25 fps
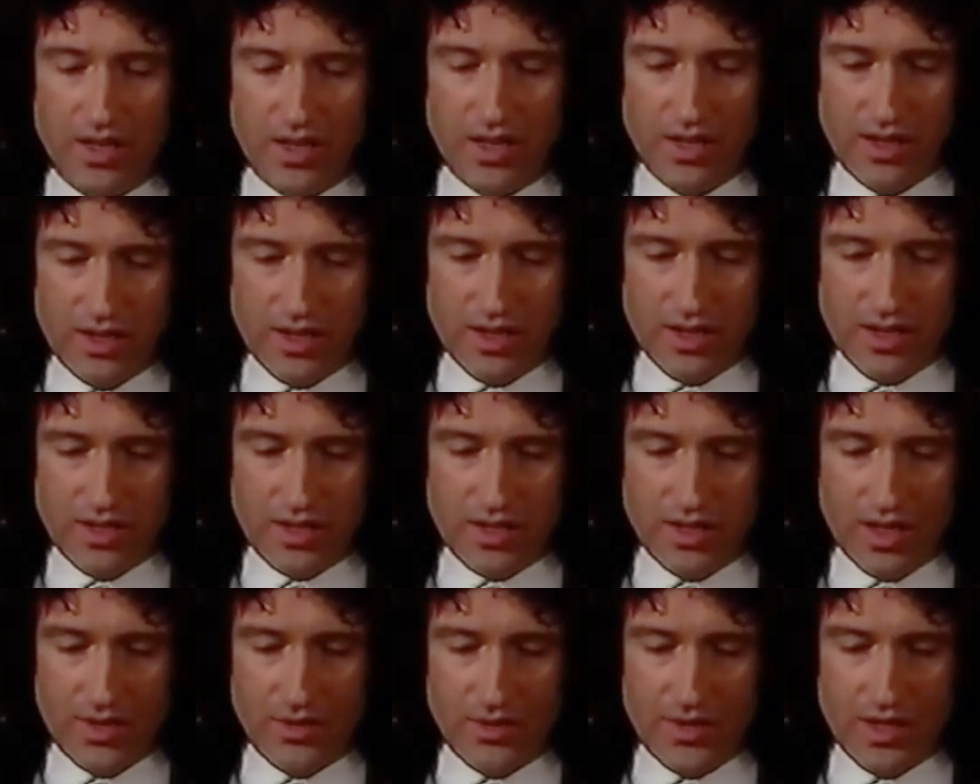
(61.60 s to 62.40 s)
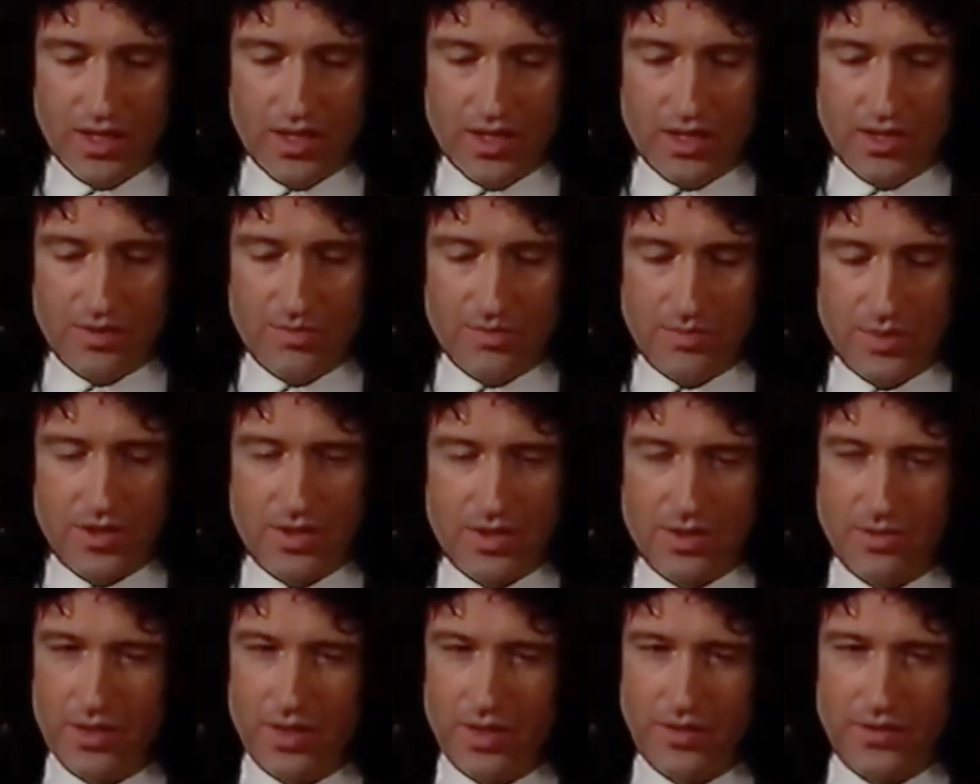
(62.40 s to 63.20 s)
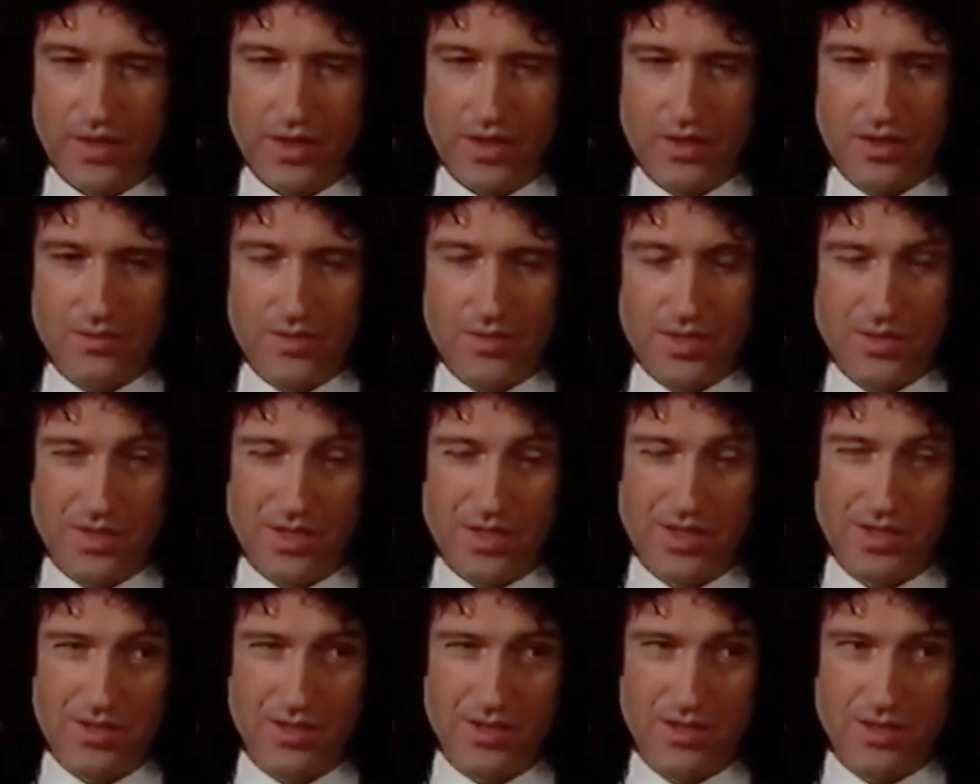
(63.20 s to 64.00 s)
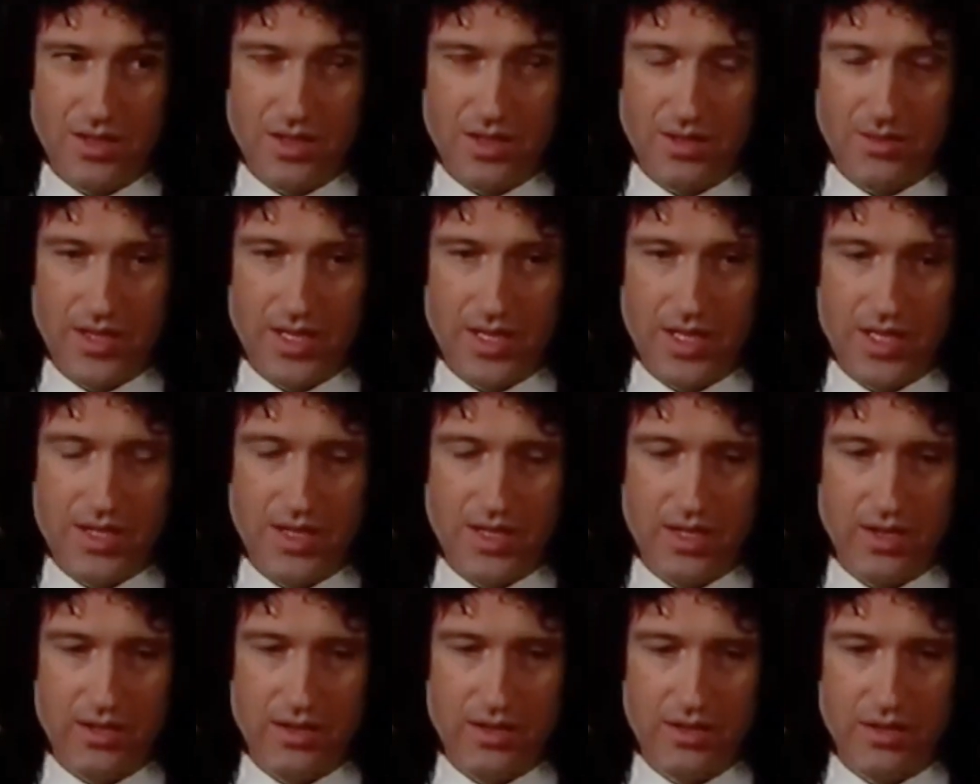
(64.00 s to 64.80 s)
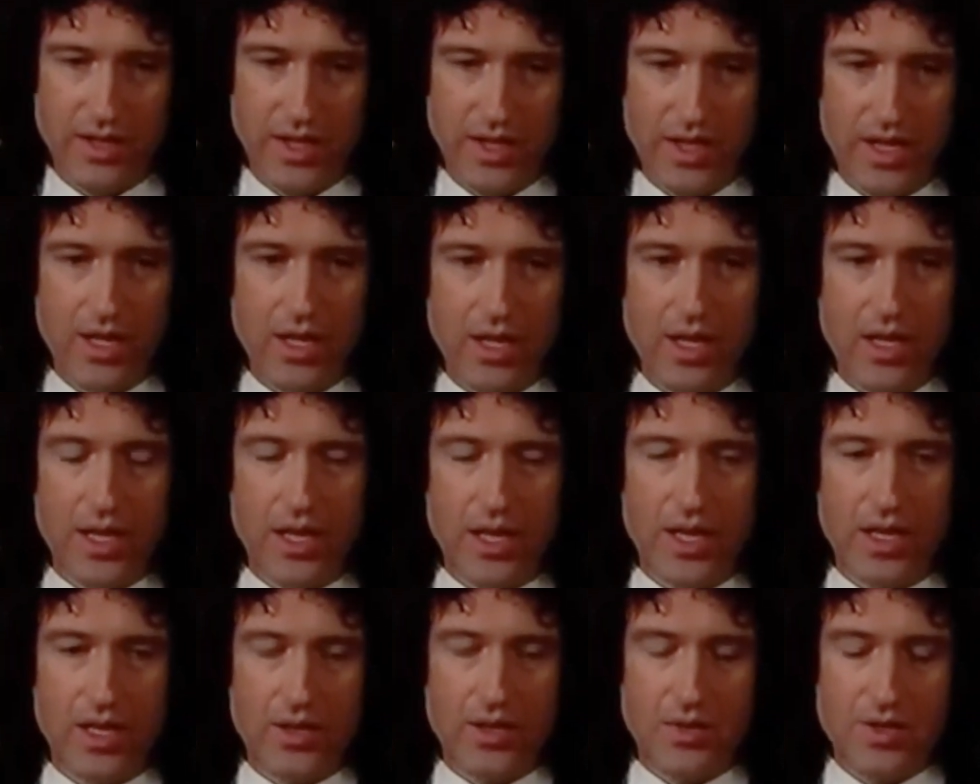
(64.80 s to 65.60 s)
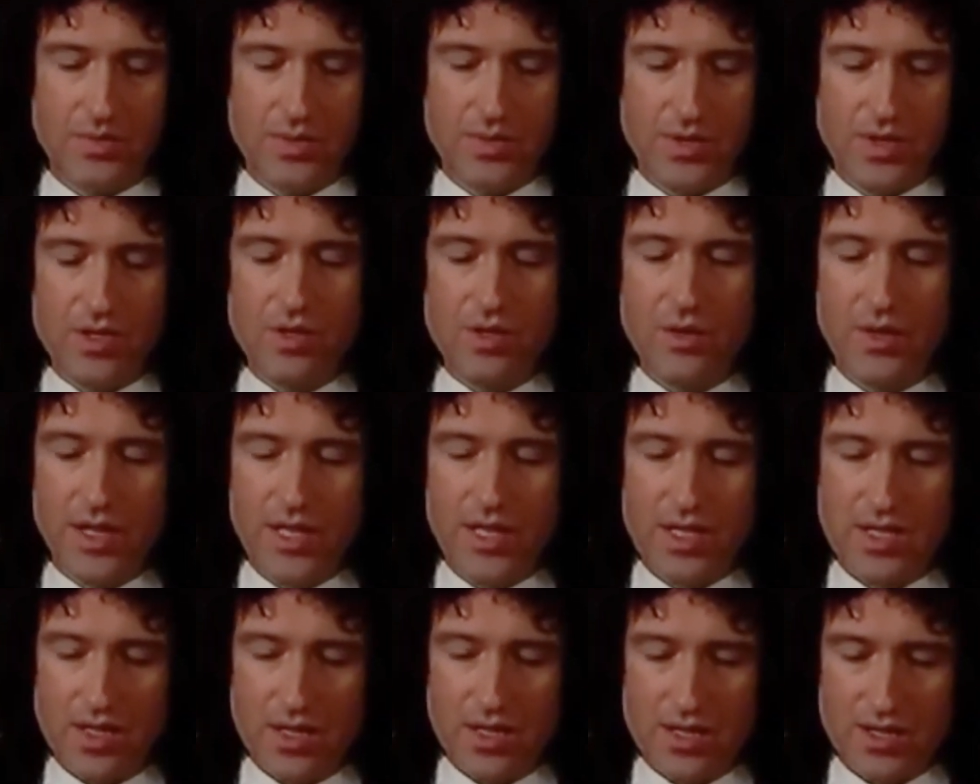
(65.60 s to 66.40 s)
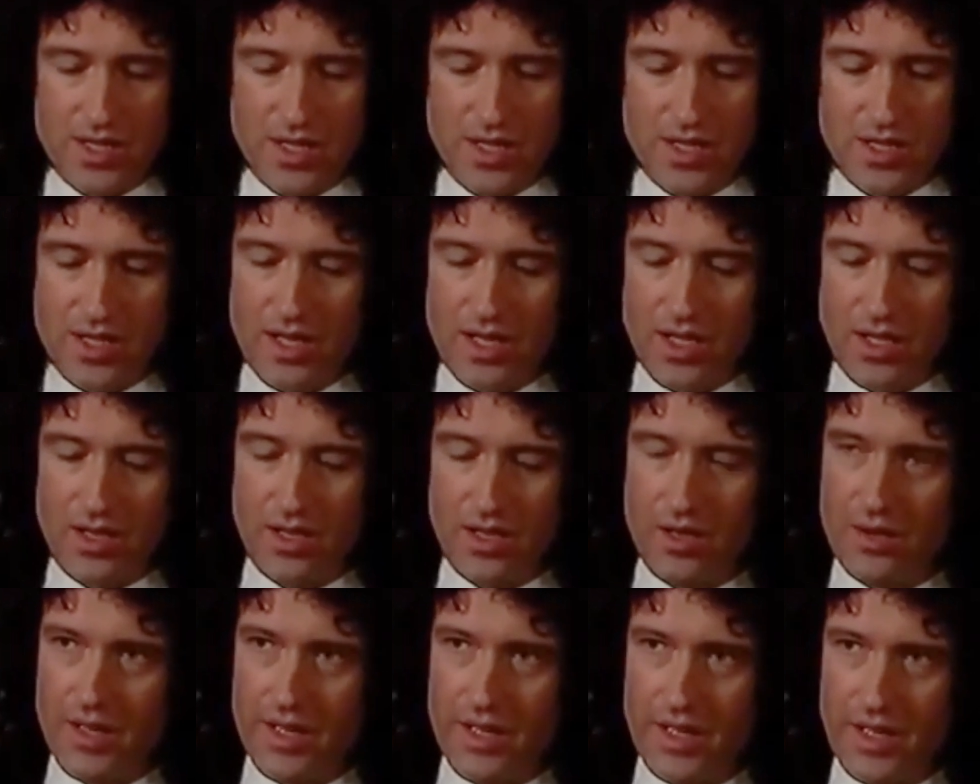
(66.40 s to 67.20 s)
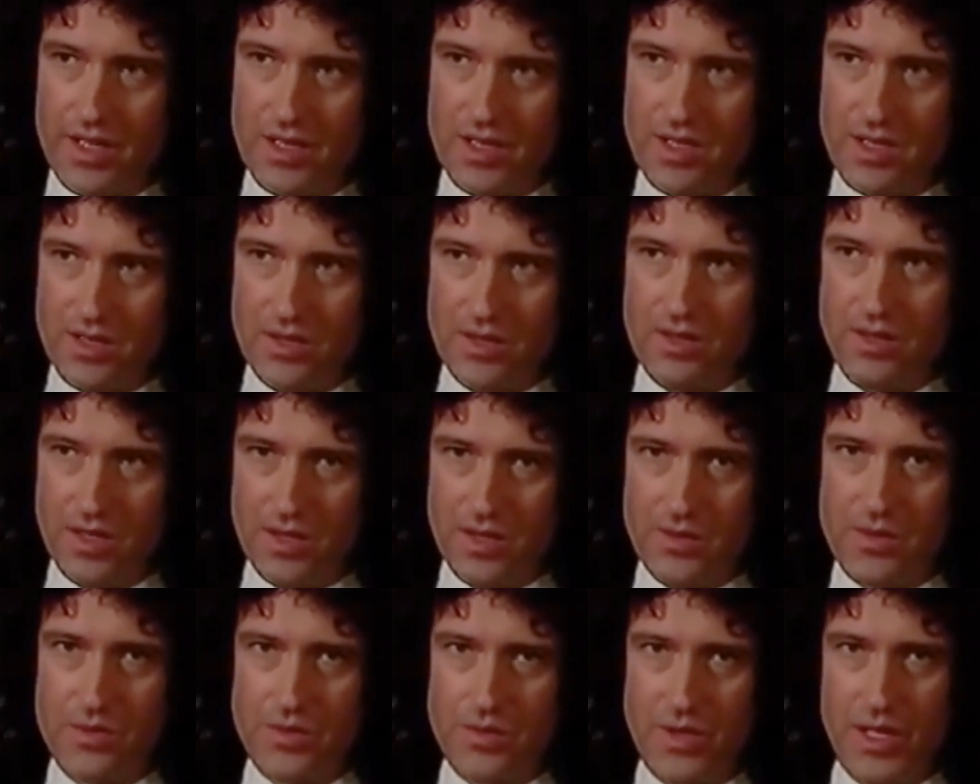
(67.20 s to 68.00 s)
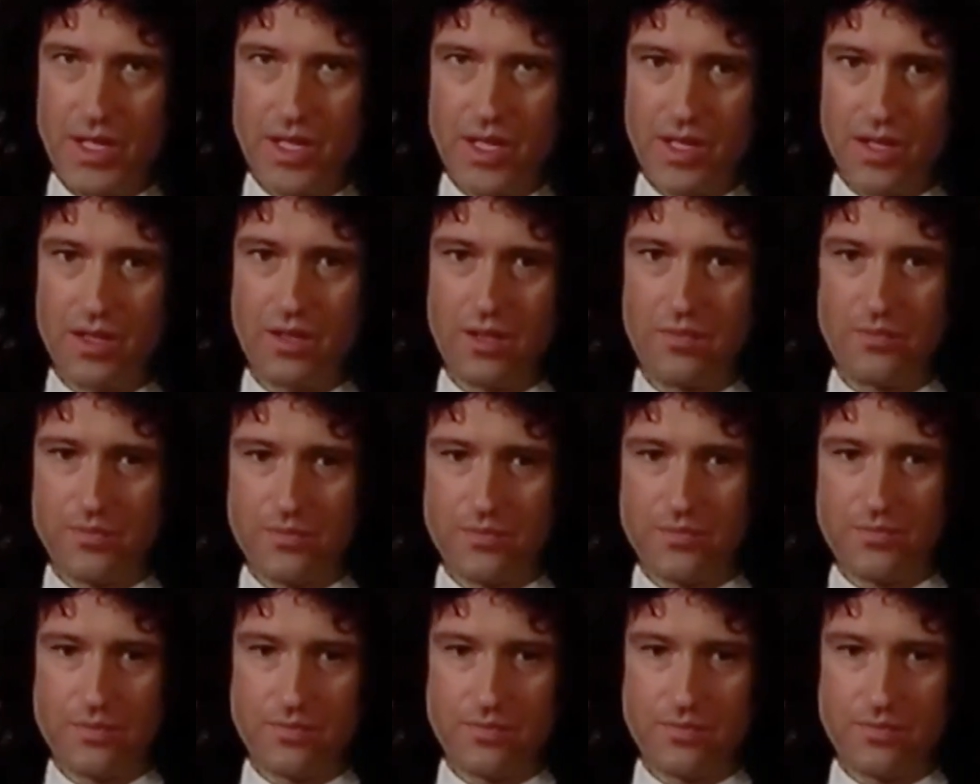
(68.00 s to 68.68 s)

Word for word: heard, I mean, I spoke to him on the phone, it must be a couple of years ago, and he was pursuing his artistic career, because he was really a,